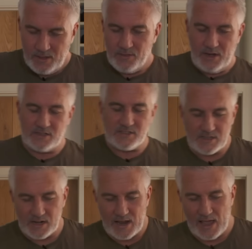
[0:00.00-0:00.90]
The next
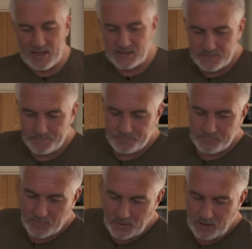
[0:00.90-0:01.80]
thing I'm going to add,
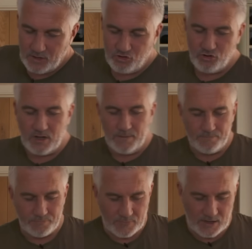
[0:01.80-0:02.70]
sugar,
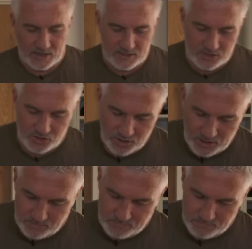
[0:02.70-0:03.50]
caster sugar,